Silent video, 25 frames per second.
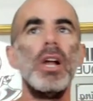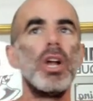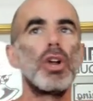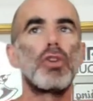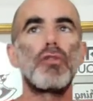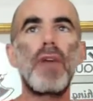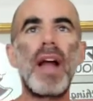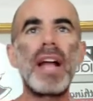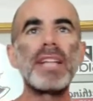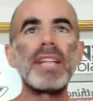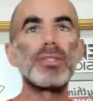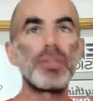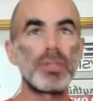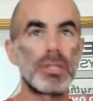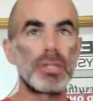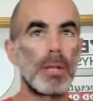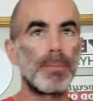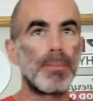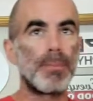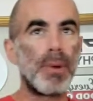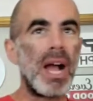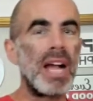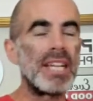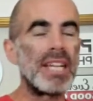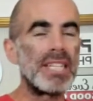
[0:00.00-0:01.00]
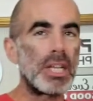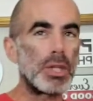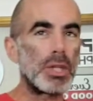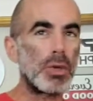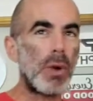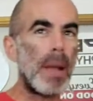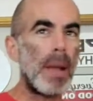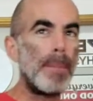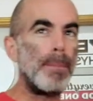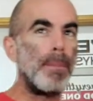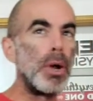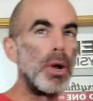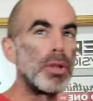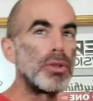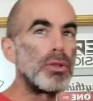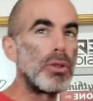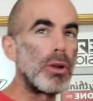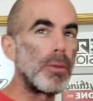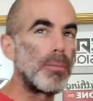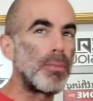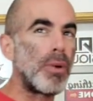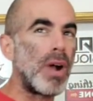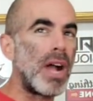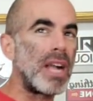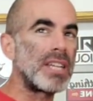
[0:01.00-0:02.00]
Graduates of the project, who I put through the
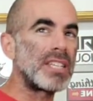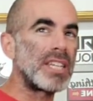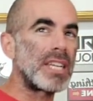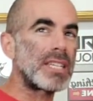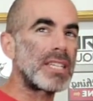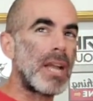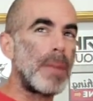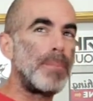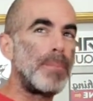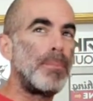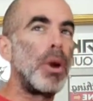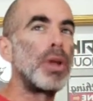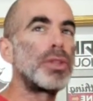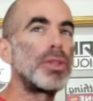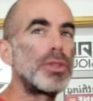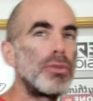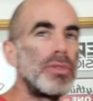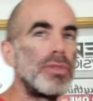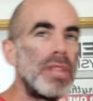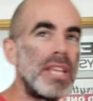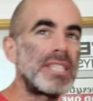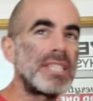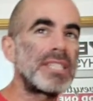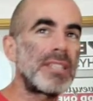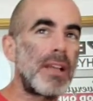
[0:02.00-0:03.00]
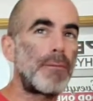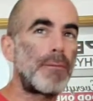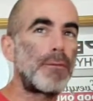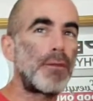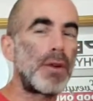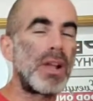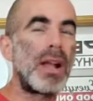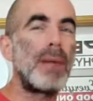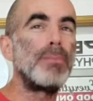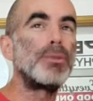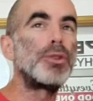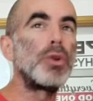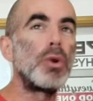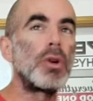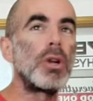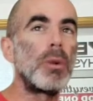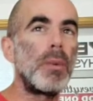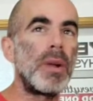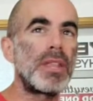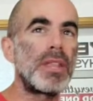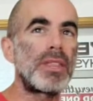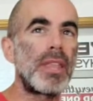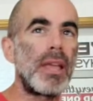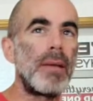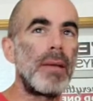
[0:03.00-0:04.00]
project, I put through this suffering, I'm doing it
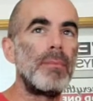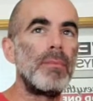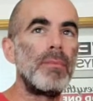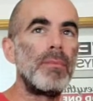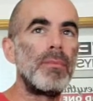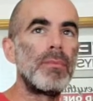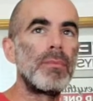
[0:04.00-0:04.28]
with them.